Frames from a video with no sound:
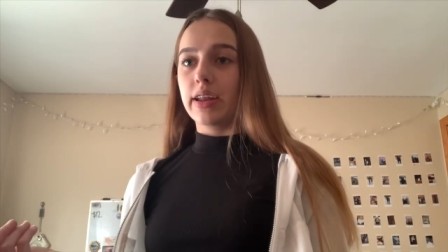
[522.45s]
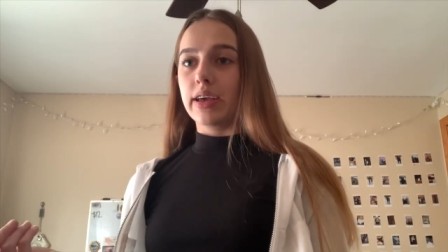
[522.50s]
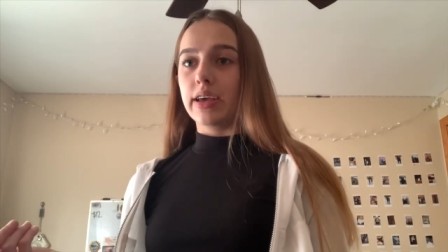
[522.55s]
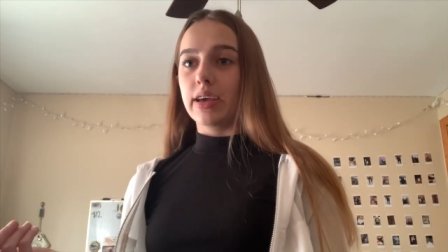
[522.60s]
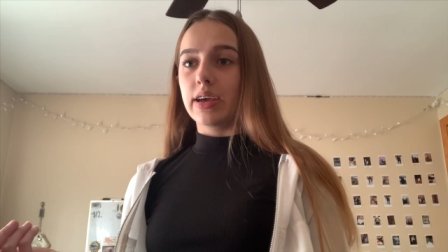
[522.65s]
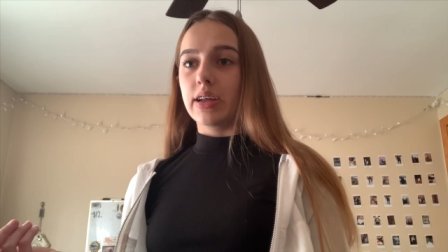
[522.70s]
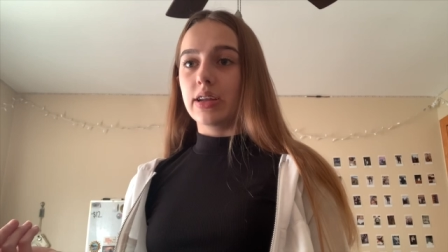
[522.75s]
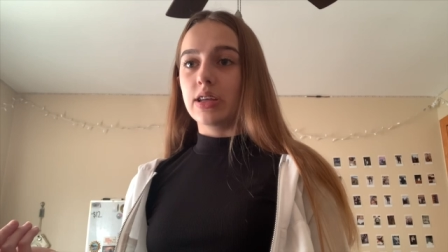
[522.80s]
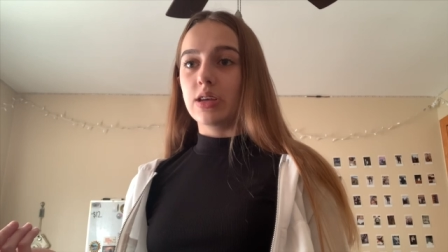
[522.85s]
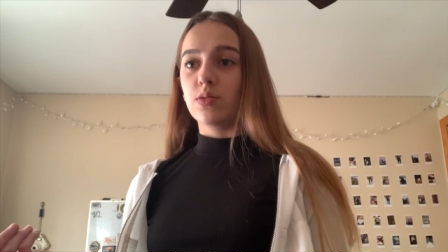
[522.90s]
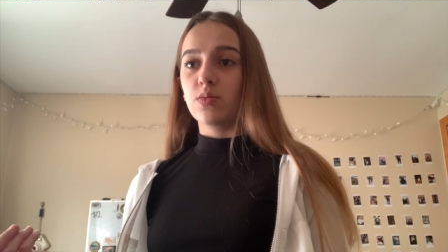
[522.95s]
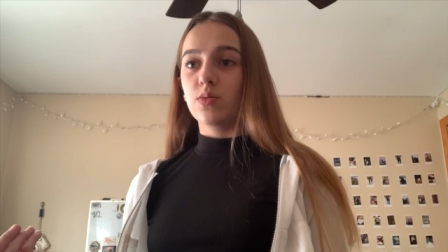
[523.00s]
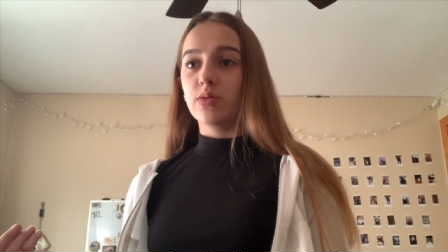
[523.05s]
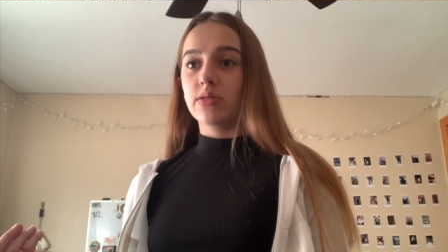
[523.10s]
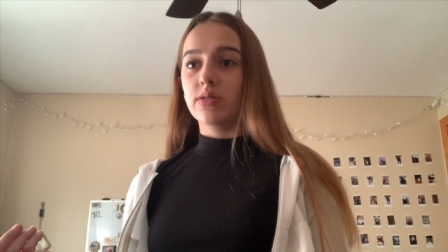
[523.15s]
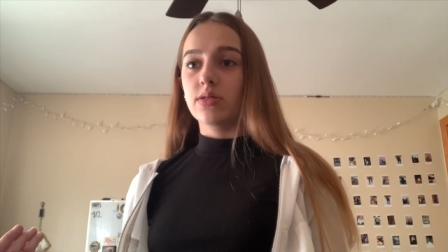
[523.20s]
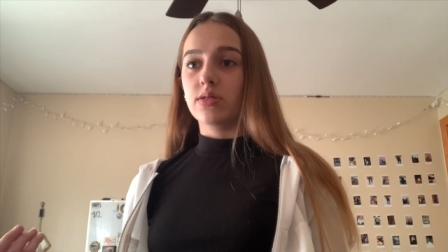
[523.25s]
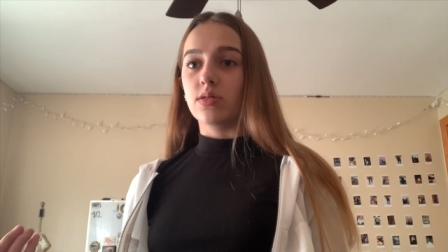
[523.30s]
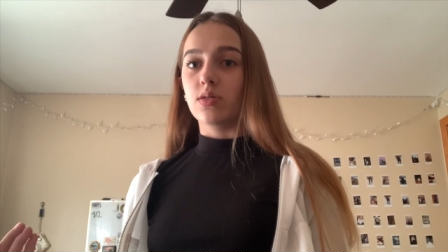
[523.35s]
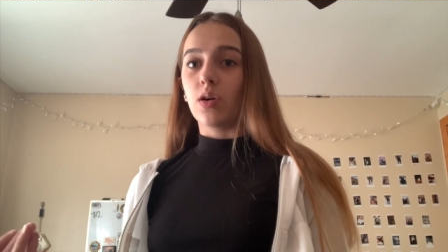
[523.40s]
and he
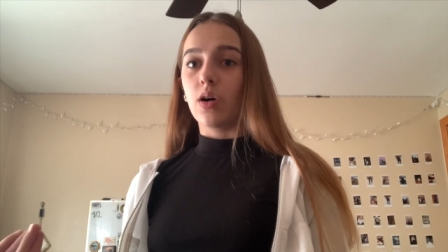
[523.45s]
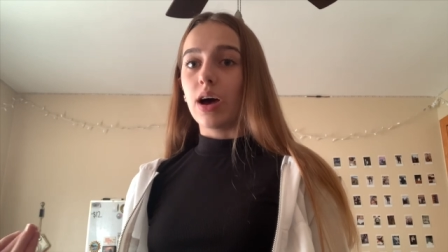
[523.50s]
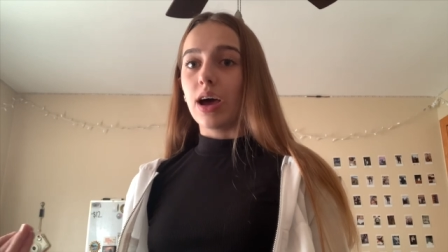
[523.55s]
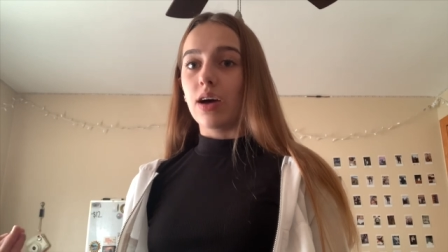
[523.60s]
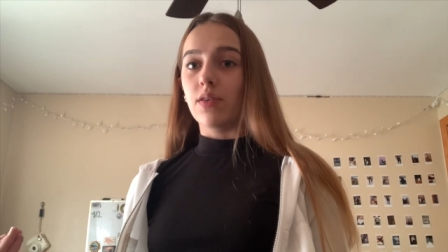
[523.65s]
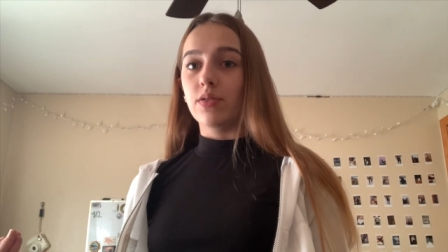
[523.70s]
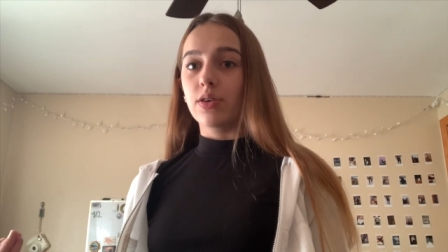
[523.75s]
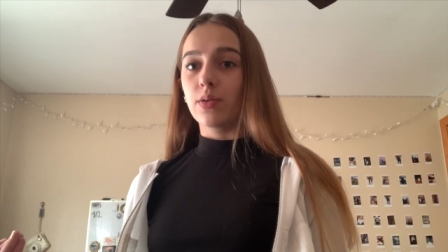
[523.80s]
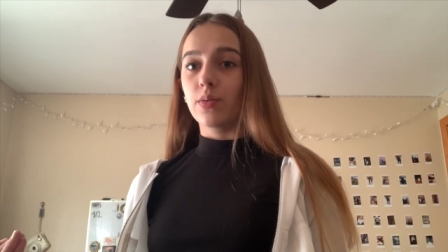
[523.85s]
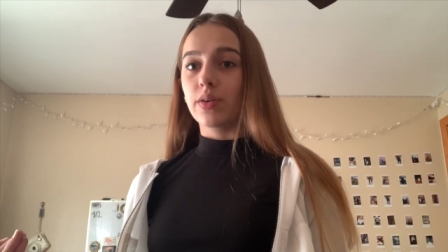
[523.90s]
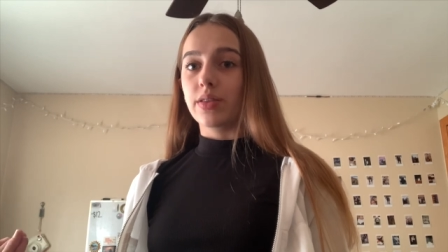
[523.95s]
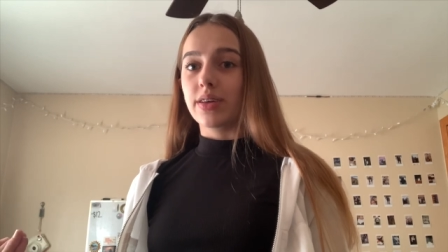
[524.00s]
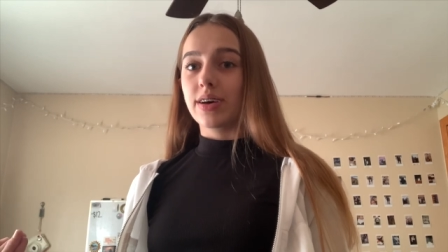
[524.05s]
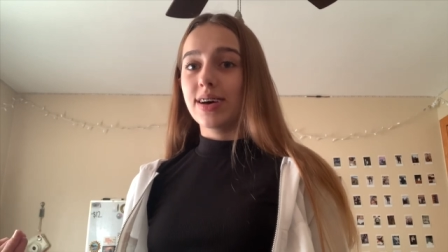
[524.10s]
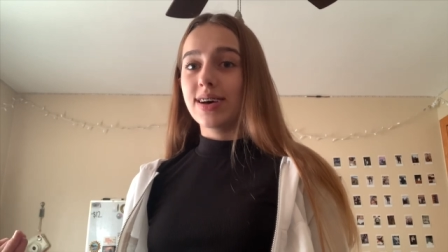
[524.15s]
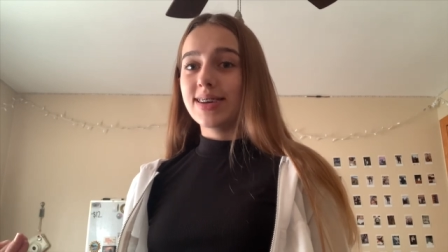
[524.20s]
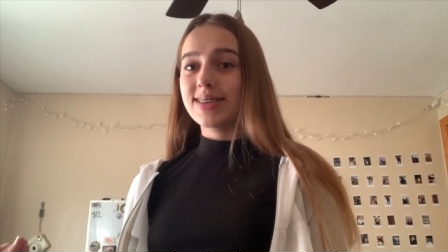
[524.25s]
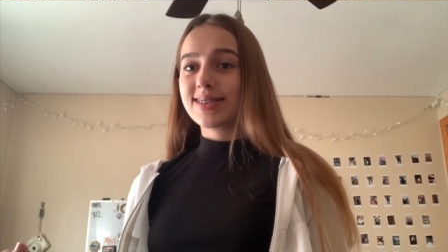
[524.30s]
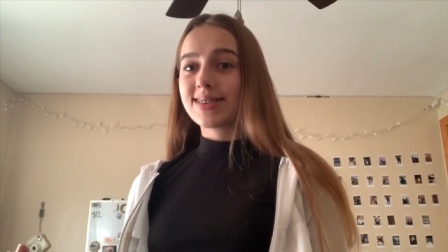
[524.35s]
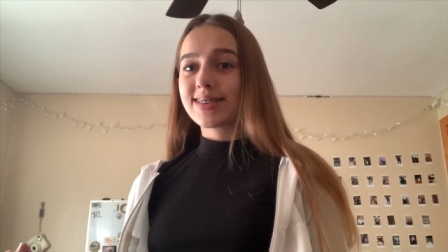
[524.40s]
was not having it with
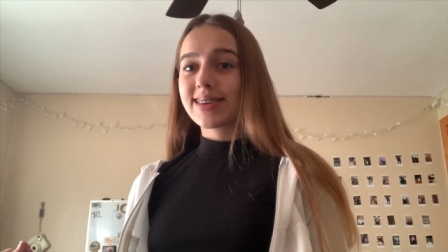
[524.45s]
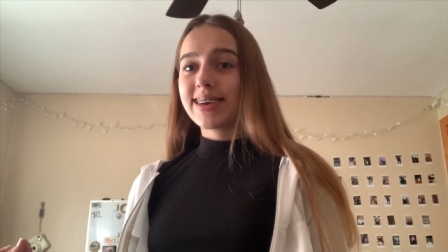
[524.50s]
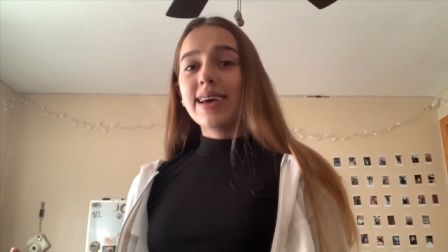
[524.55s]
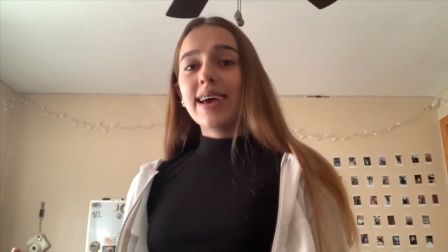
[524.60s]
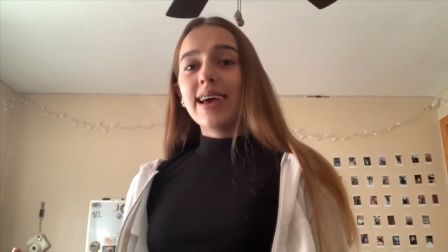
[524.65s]
us.